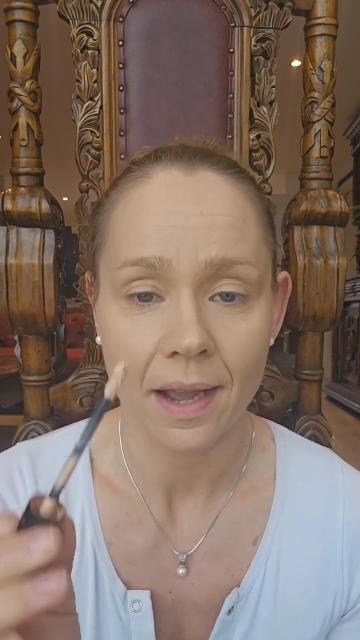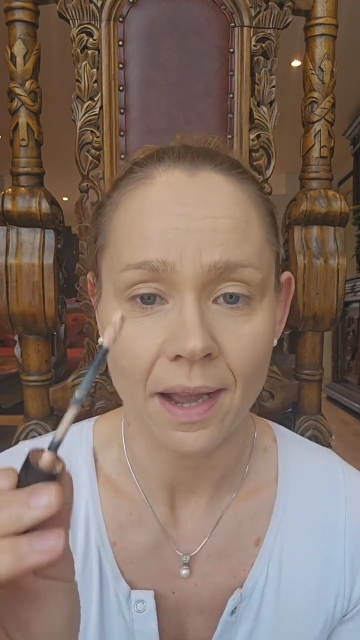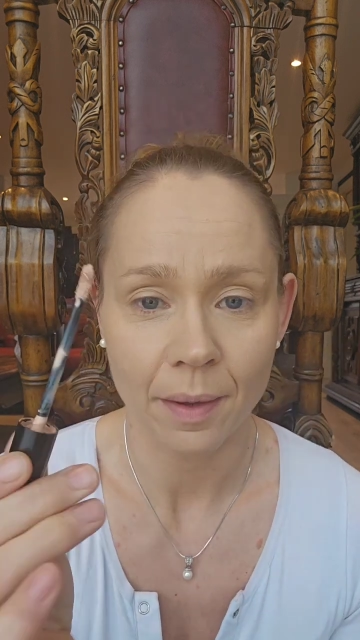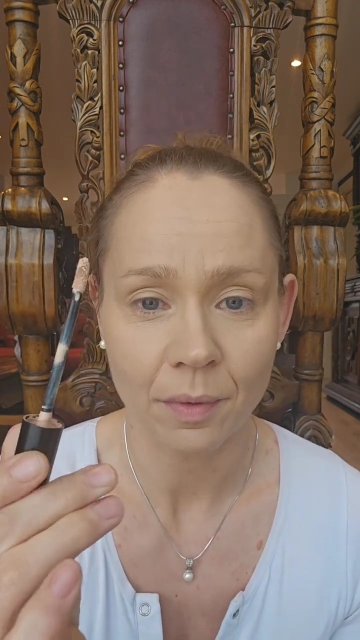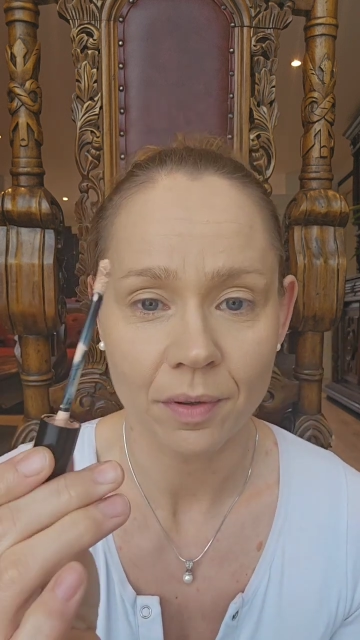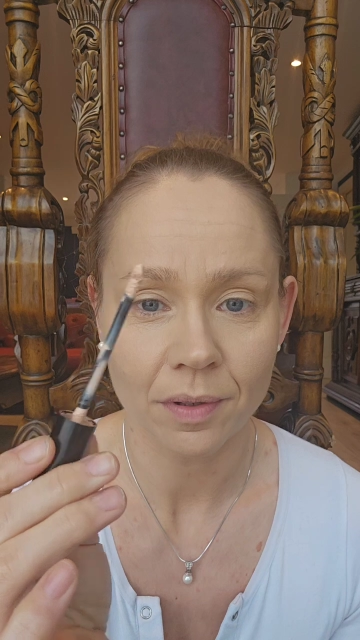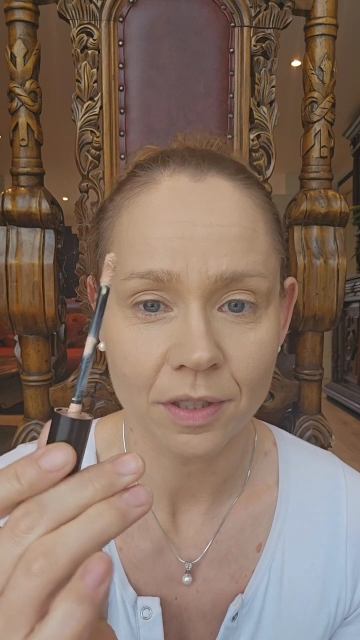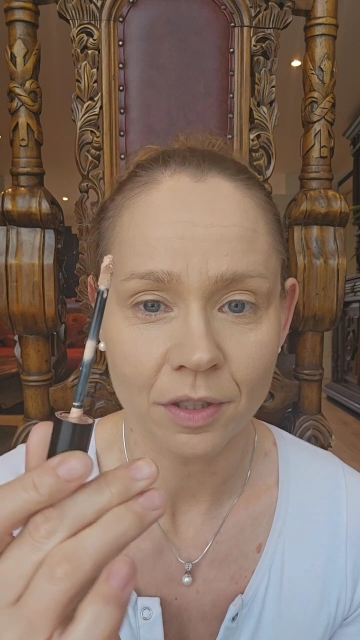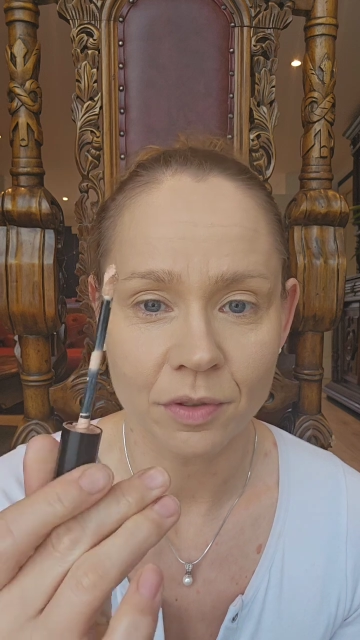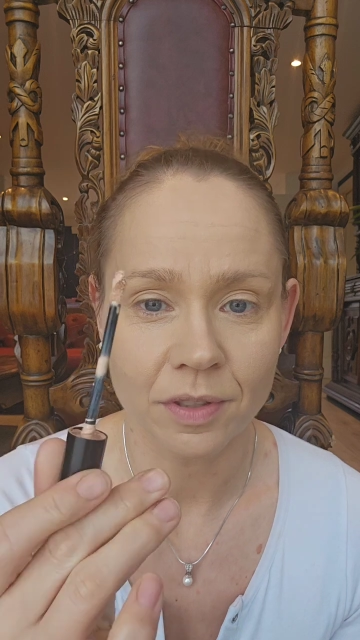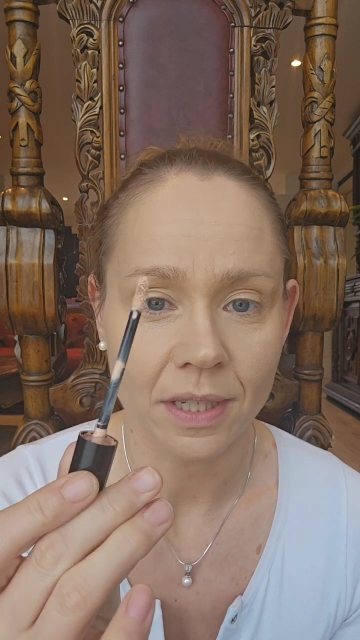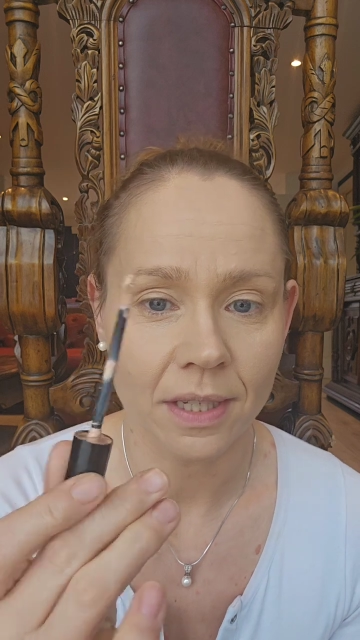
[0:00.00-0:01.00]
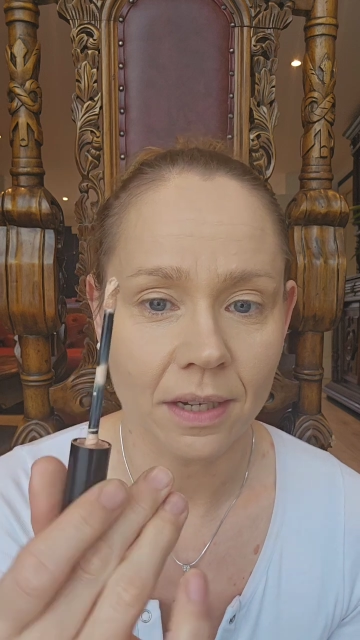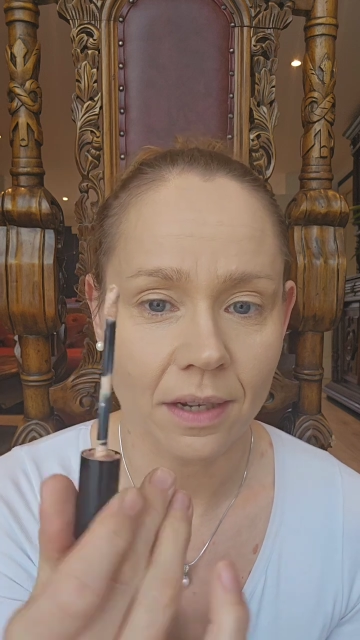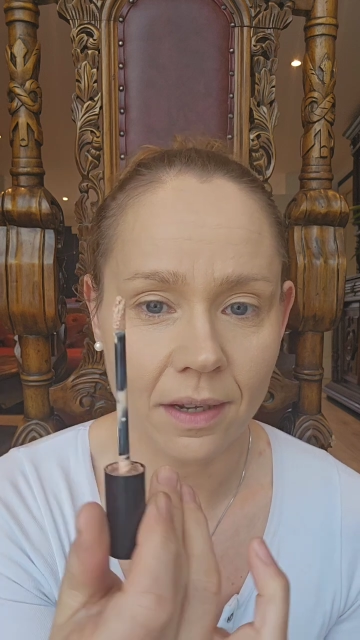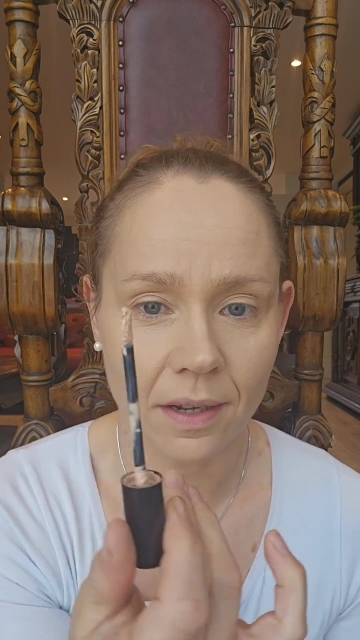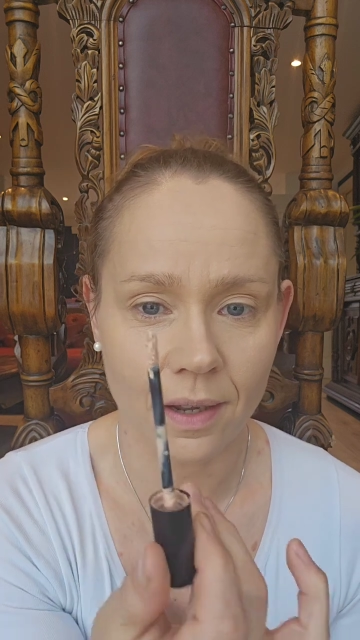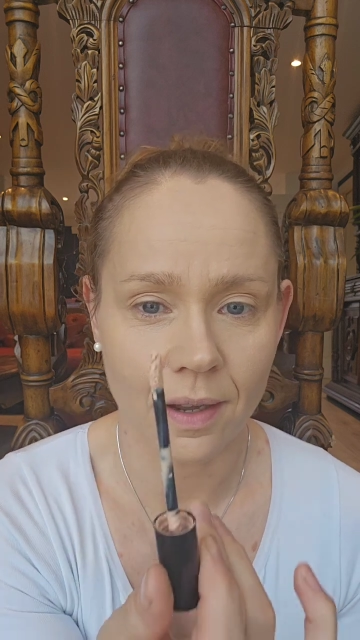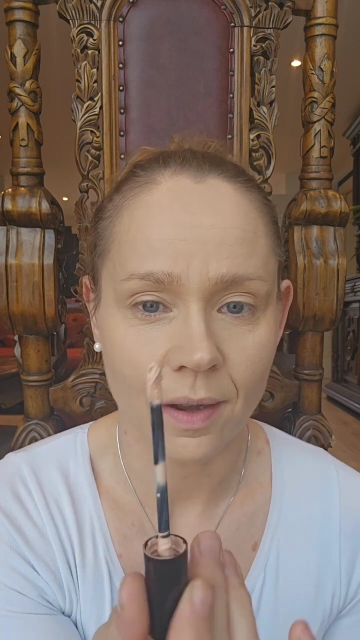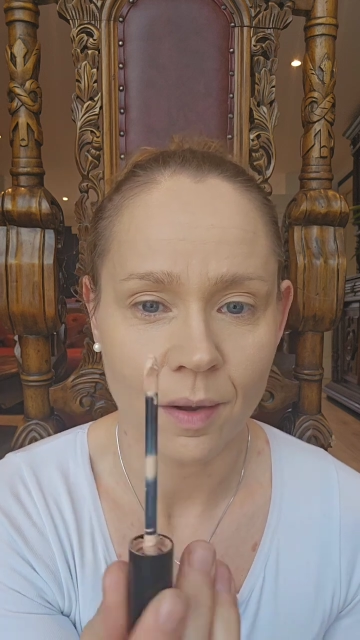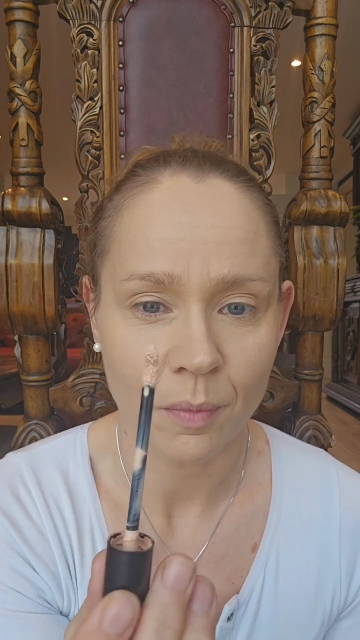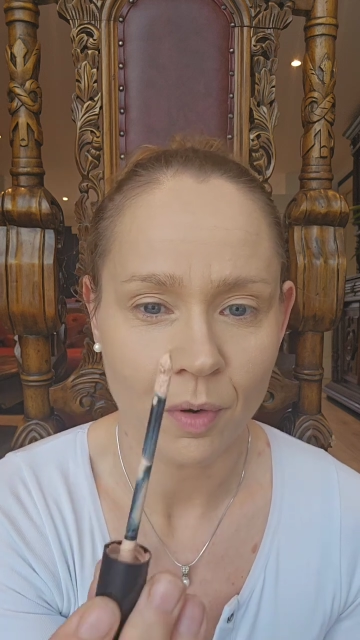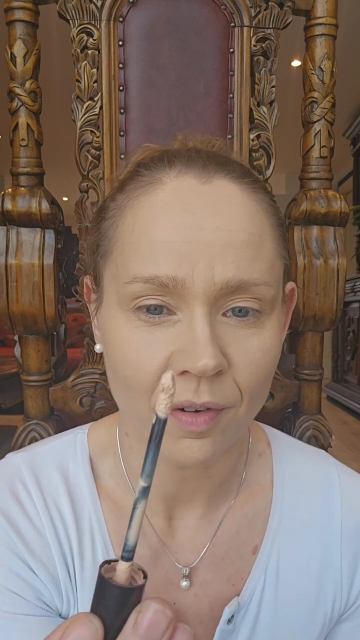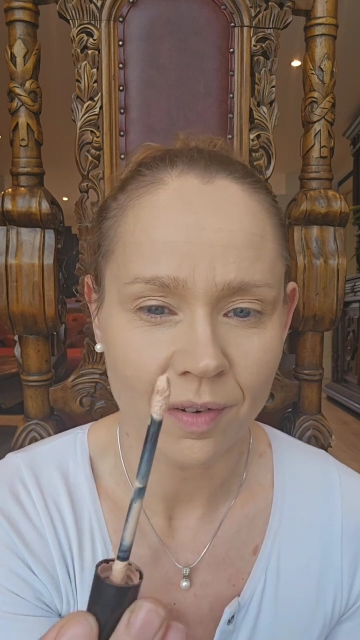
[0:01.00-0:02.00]
I'm using a
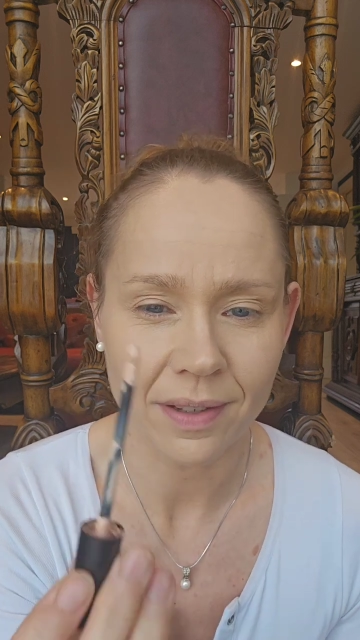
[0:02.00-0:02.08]
more of a,